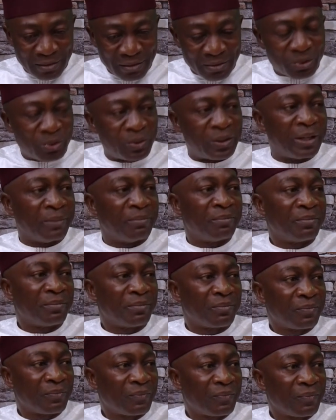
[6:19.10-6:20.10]
to them.
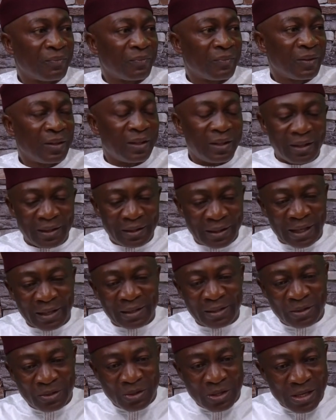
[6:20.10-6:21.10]

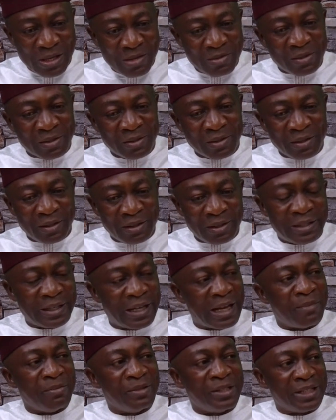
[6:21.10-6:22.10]
Then the
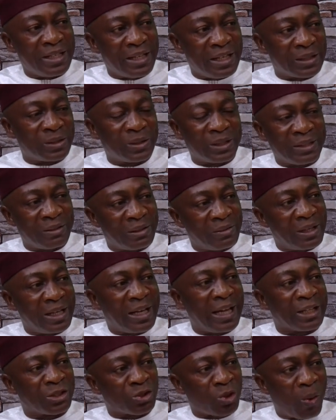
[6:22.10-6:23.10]
MDAs,
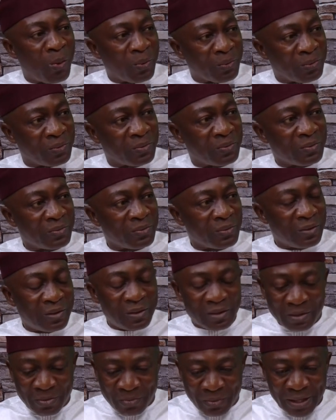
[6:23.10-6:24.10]
in turn,
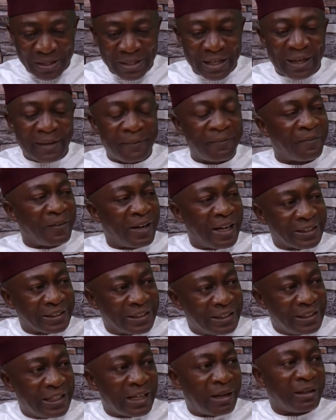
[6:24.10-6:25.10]
when they are
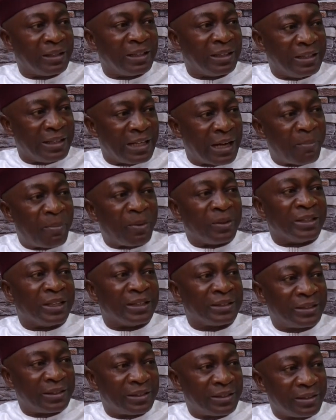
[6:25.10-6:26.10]
reflecting their in their
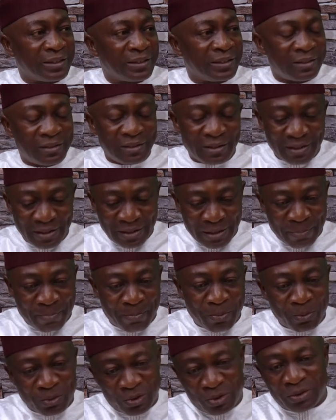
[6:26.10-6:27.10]
budget, they
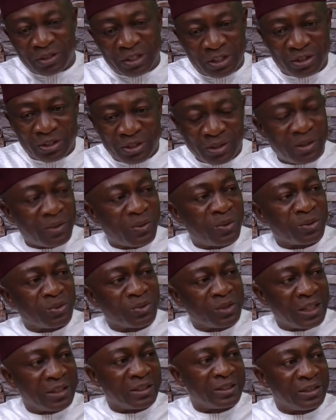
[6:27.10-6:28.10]
put these
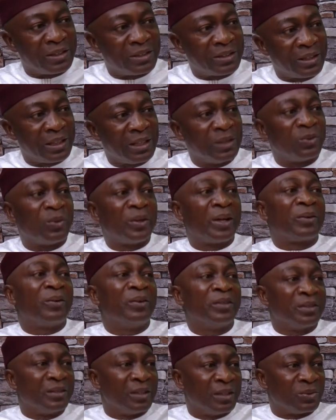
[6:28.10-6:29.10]
constituencies into
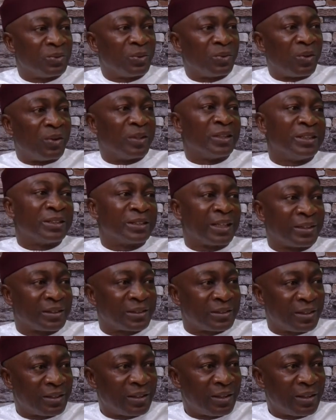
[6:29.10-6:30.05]
into cognizance,